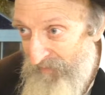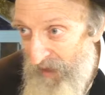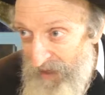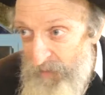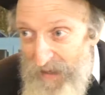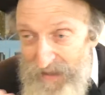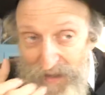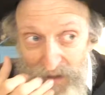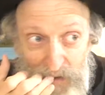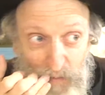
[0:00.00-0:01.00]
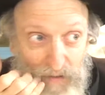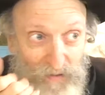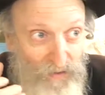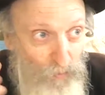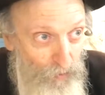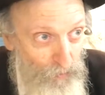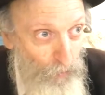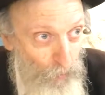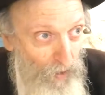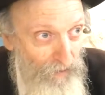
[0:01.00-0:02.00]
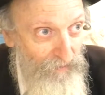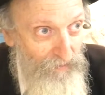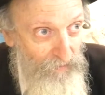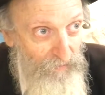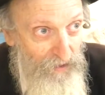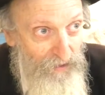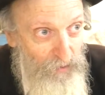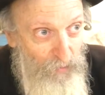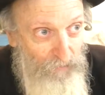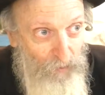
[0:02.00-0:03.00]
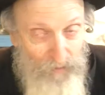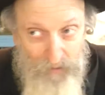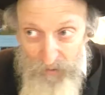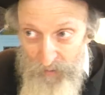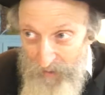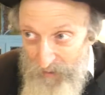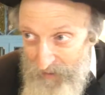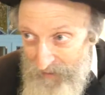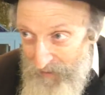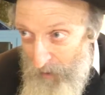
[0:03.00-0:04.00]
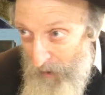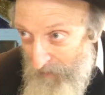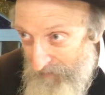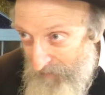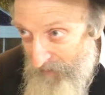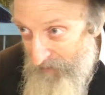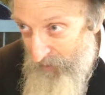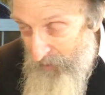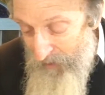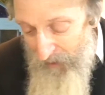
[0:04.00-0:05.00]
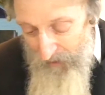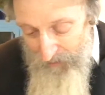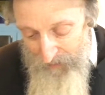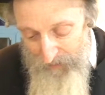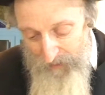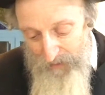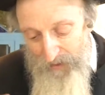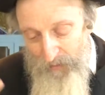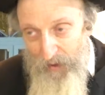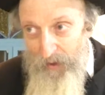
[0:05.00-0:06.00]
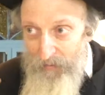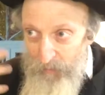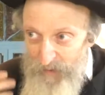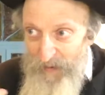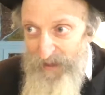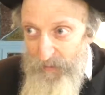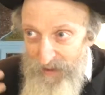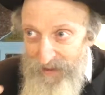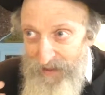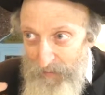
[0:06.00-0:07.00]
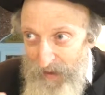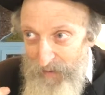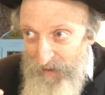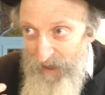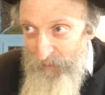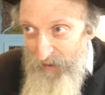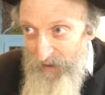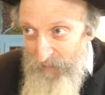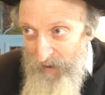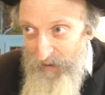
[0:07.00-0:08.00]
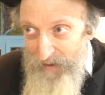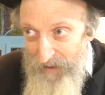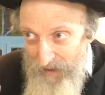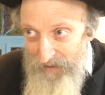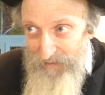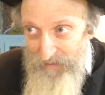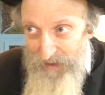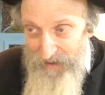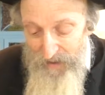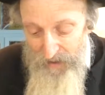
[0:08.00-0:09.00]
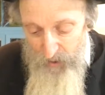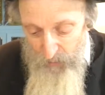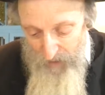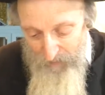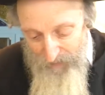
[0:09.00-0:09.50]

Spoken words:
A husband has to heal his wife. He's required to heal his wife according to law, according to Jewish law. That's one of the responsibilities he takes upon himself when he gets married, is that he has to heal his wife.